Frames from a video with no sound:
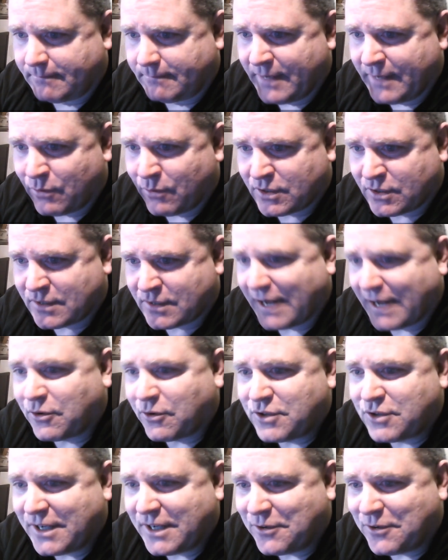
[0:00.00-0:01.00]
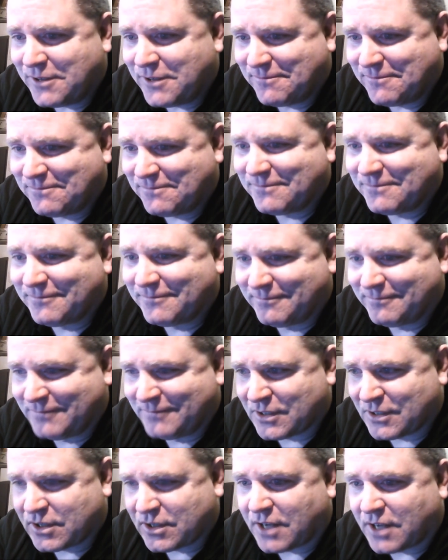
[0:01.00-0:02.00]
it was a sacred secret
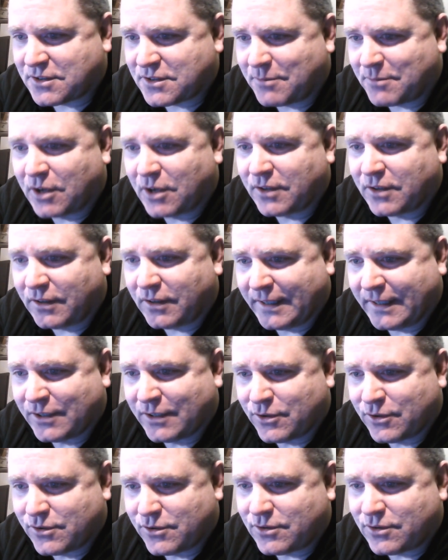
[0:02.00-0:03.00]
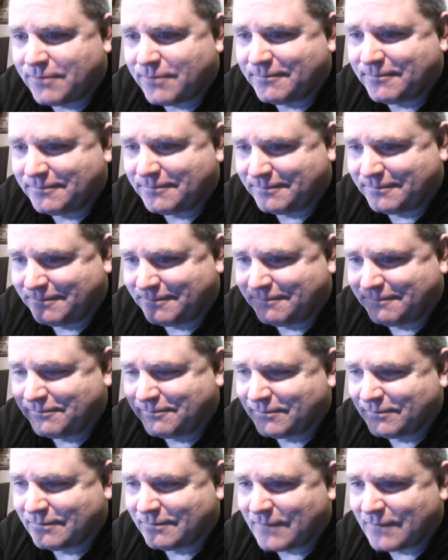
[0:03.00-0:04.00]
discussed among the leaders
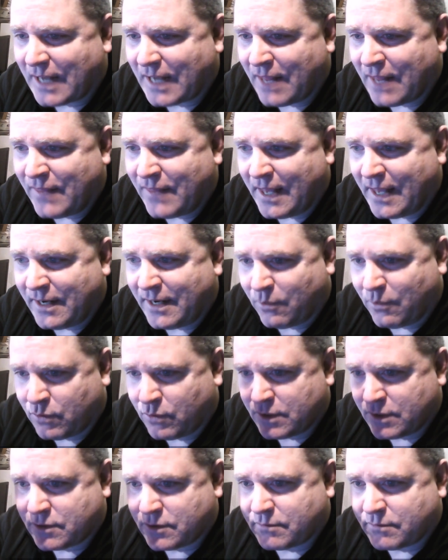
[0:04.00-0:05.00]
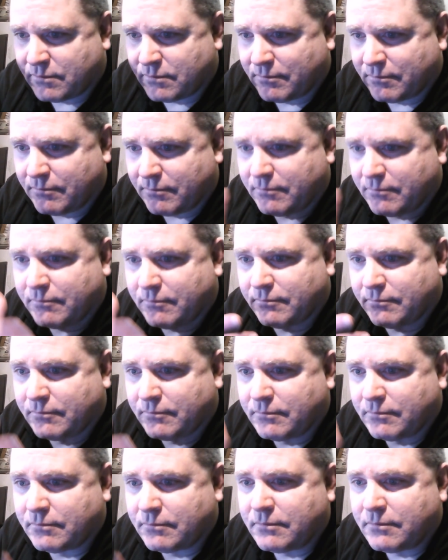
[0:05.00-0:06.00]
and then it was
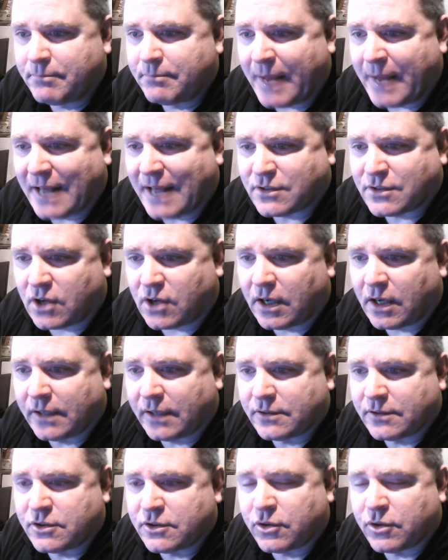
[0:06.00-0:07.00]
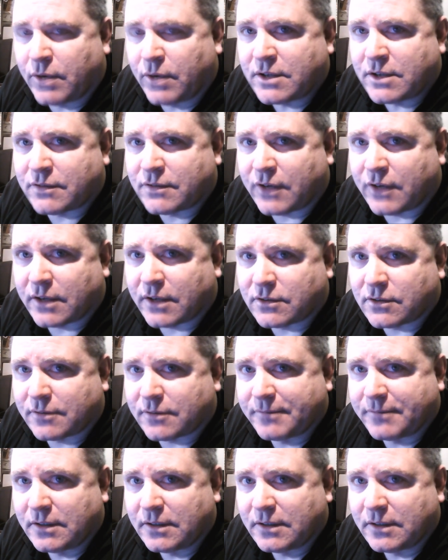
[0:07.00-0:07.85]
passed on to the rest of us